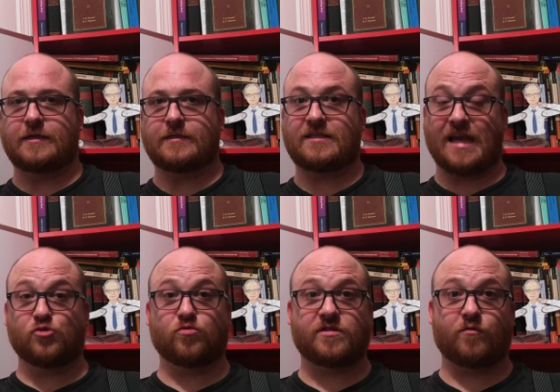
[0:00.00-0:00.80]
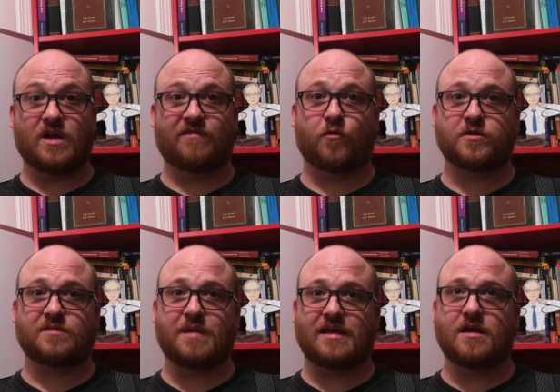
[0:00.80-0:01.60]
schedules of
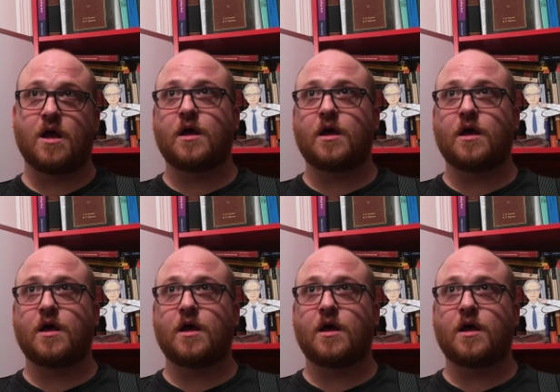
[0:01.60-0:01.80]
reinforcement.